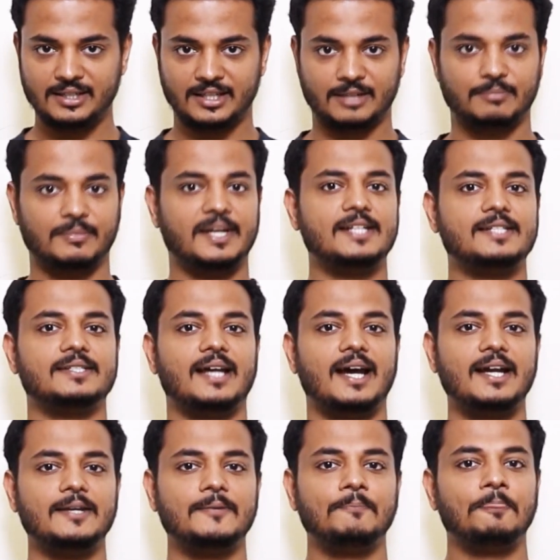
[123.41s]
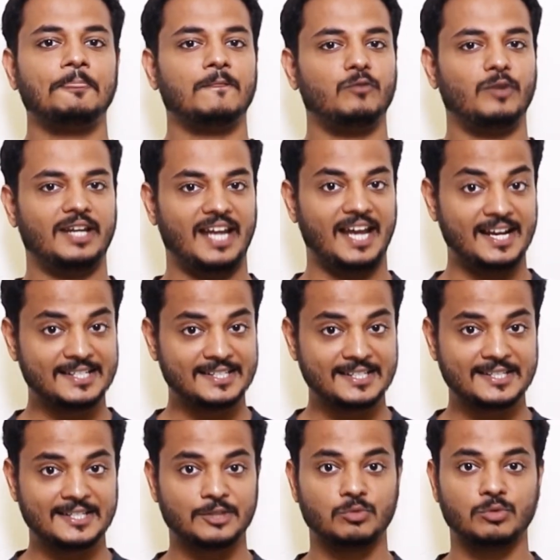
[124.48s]
It means that when x is
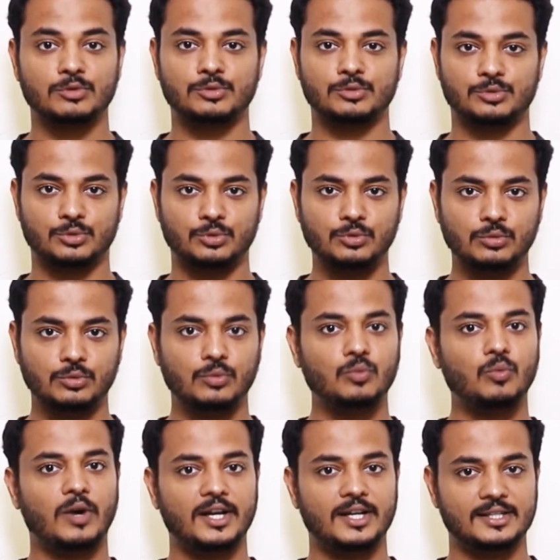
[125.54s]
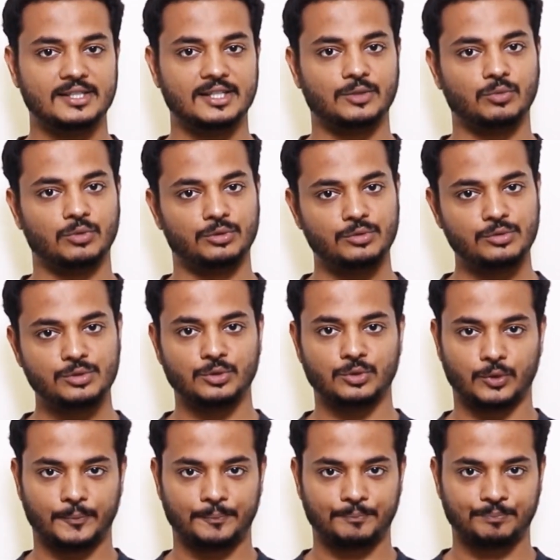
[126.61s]
equal to 2, y is equal to
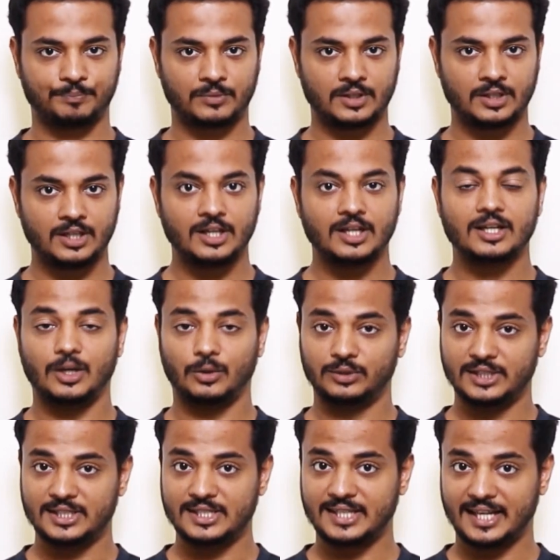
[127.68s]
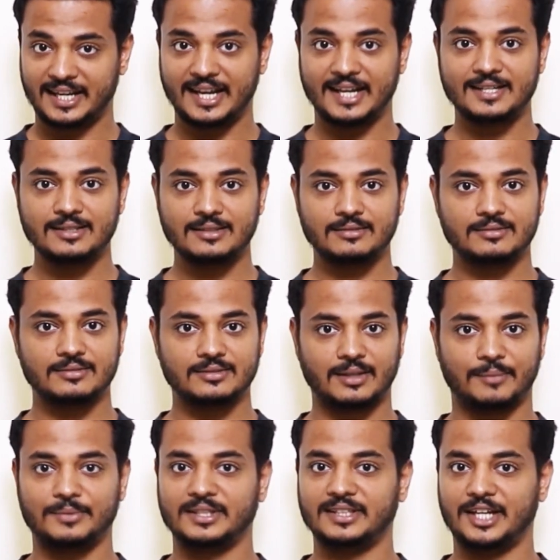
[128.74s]
0. Now, this is again
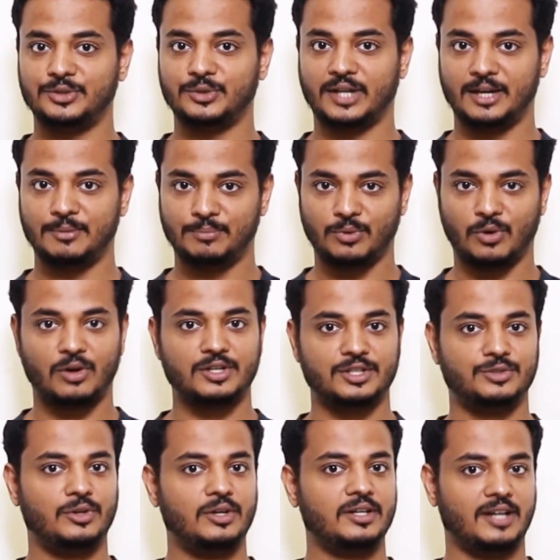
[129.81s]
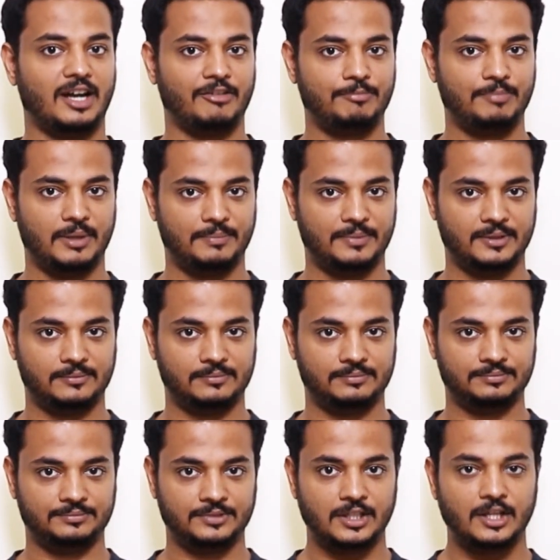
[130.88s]
something that you can plot in your graph paper.
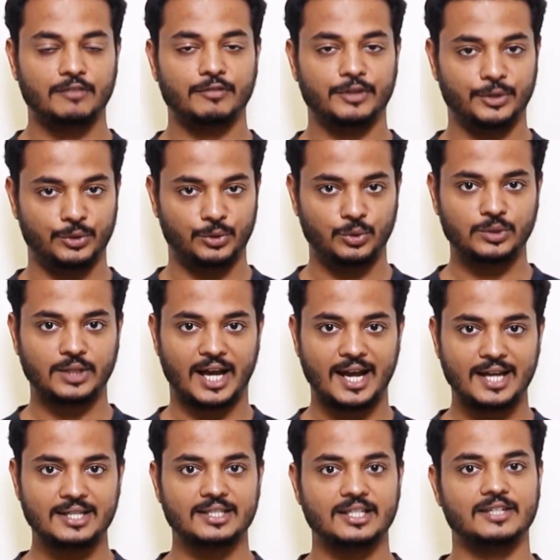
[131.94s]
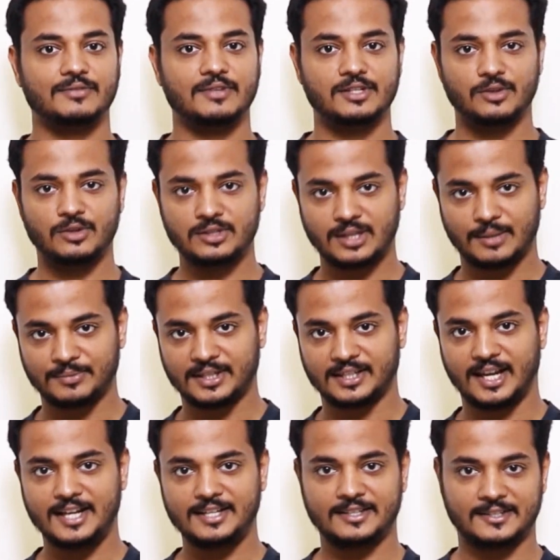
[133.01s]
When you do that, it will look something
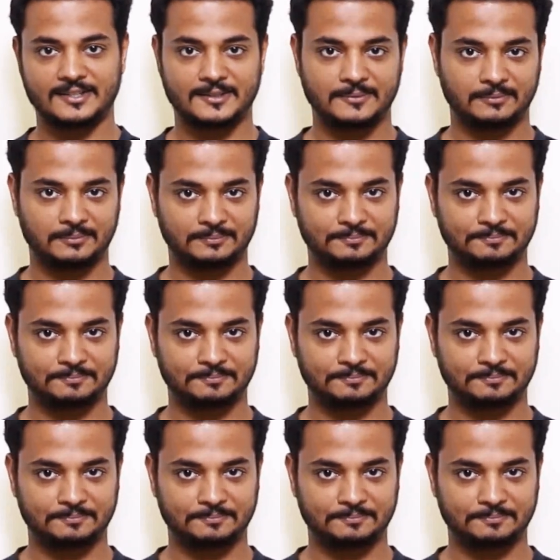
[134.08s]
like this.